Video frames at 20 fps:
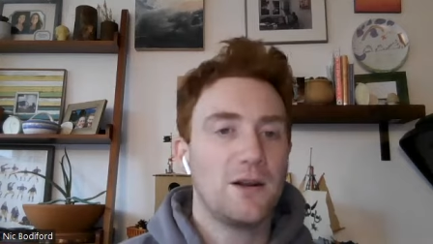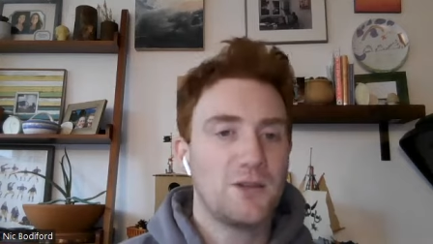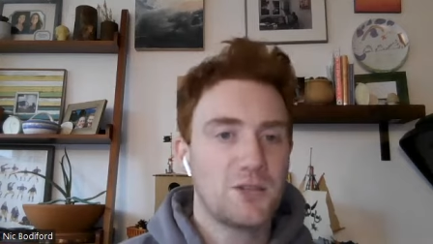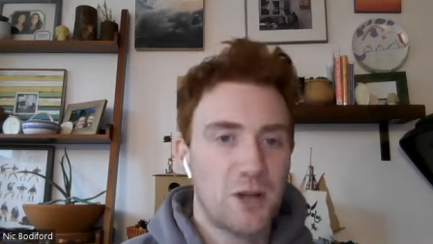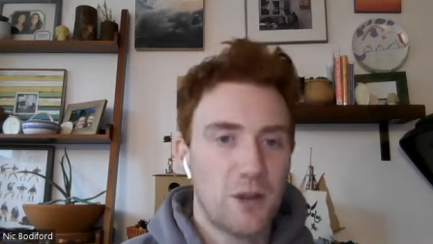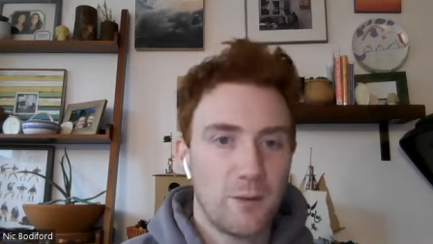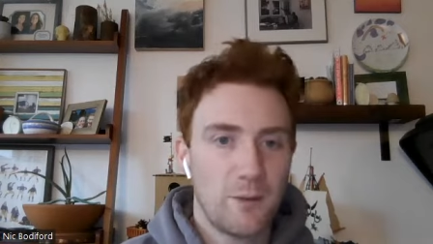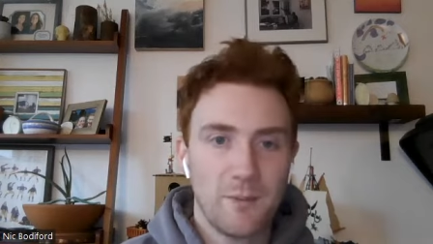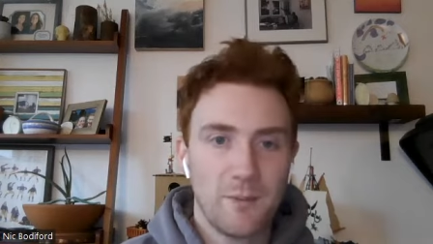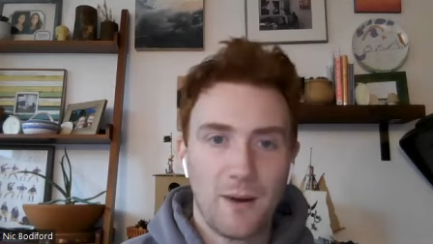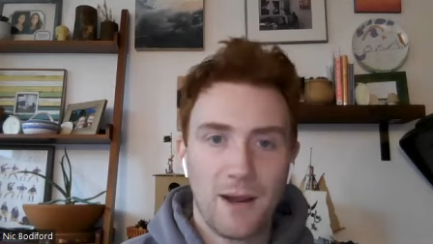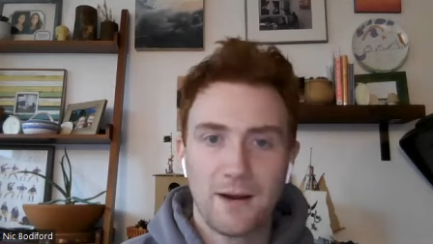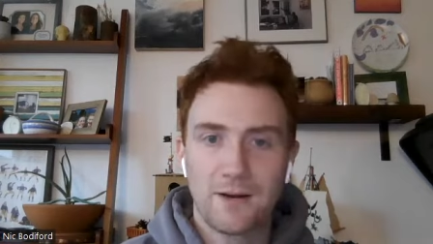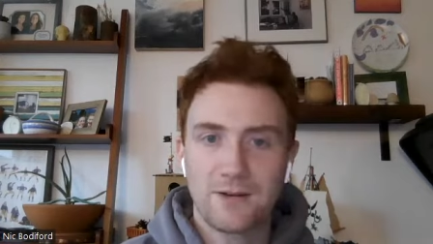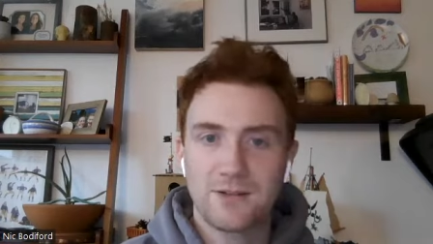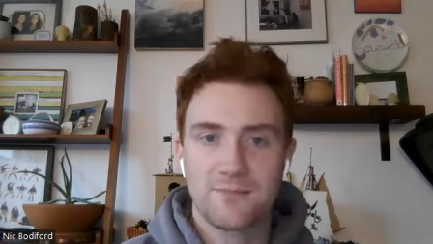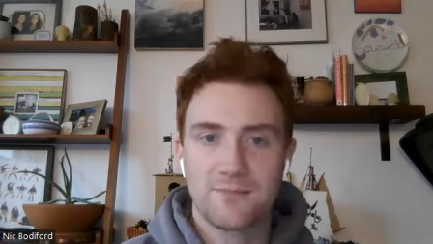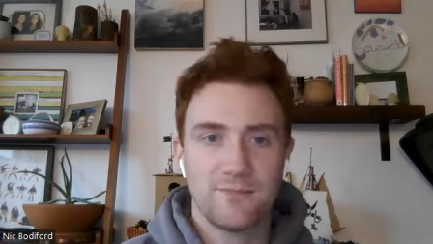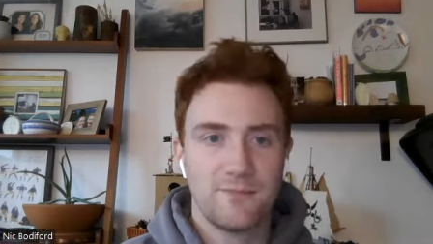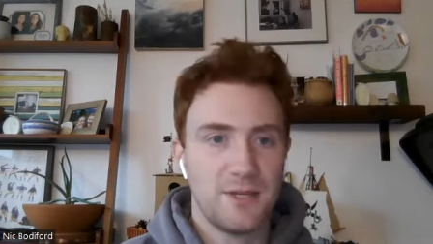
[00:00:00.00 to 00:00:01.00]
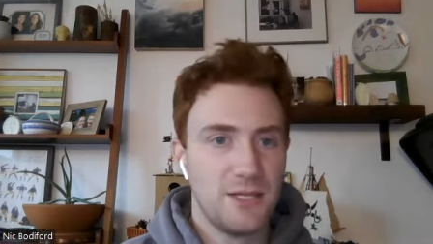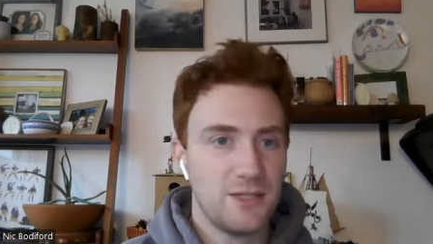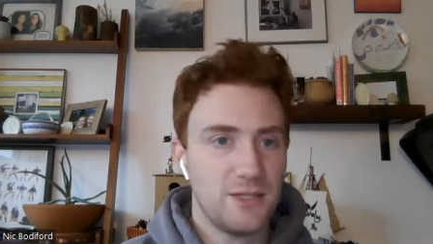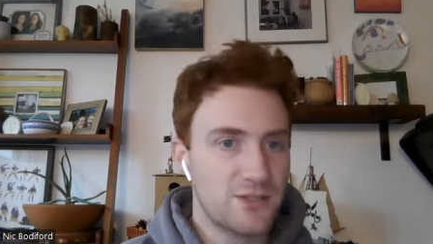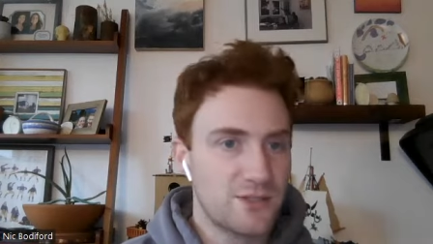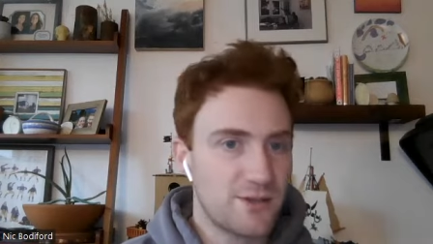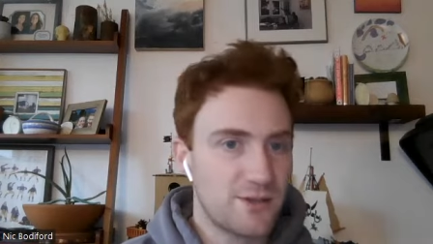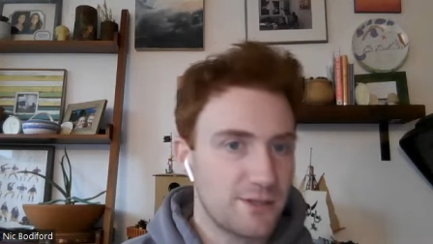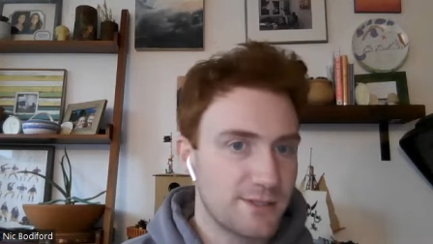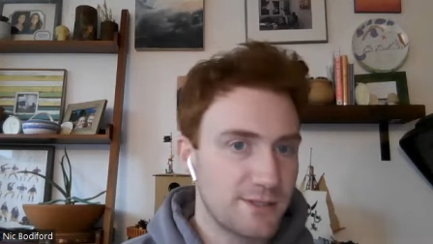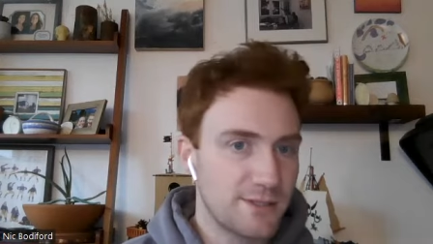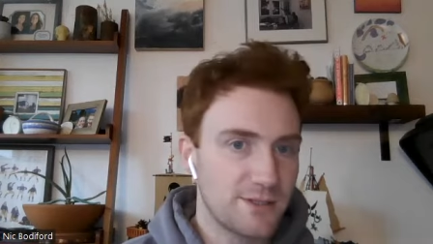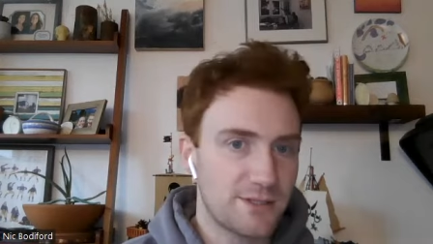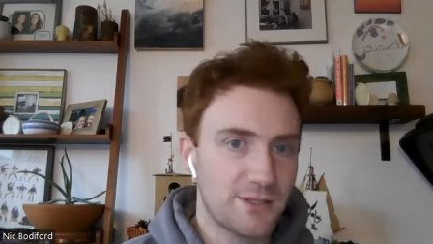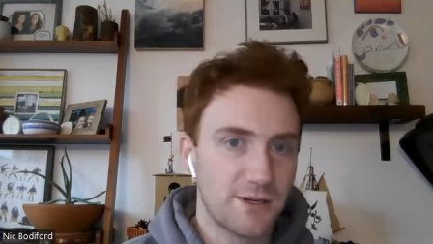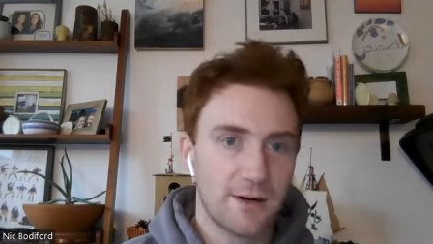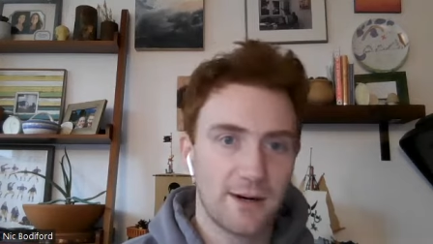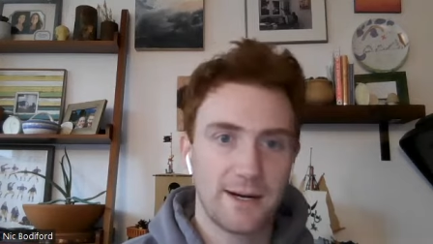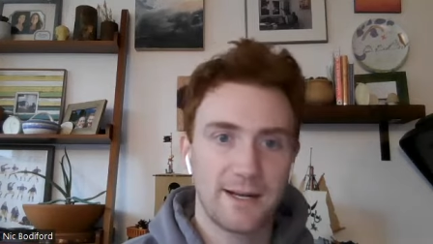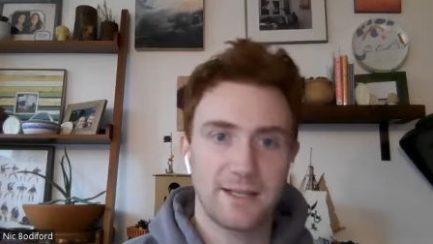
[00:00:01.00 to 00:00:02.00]
Jakobi Meyers, he just earns those
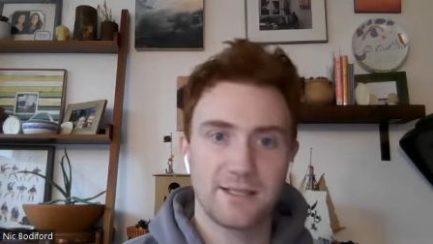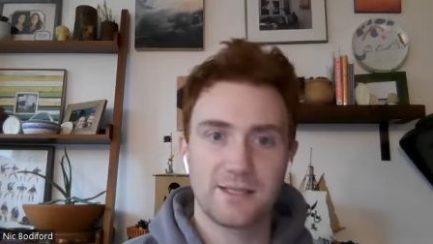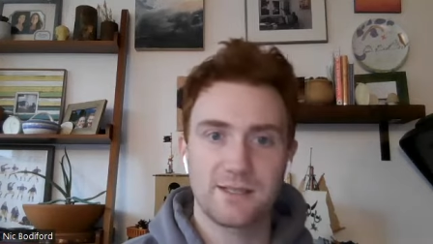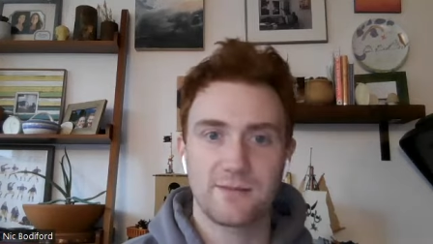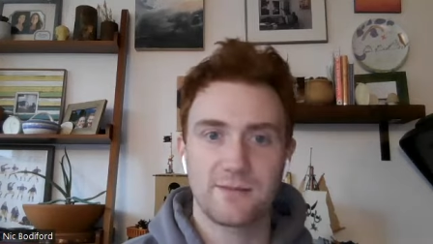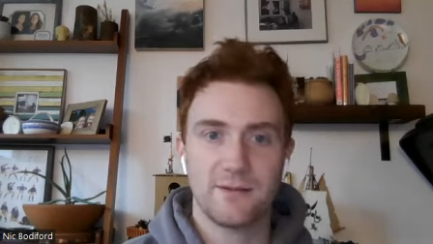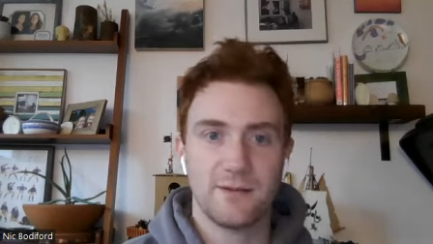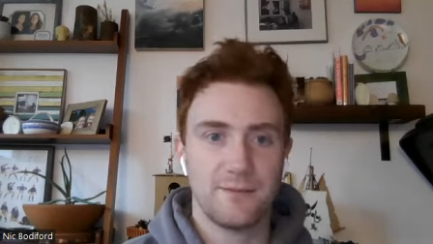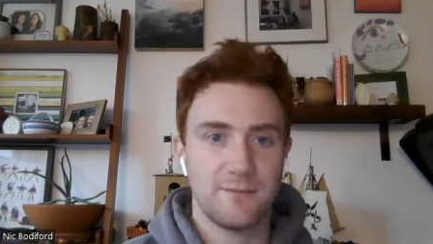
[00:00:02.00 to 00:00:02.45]
targets.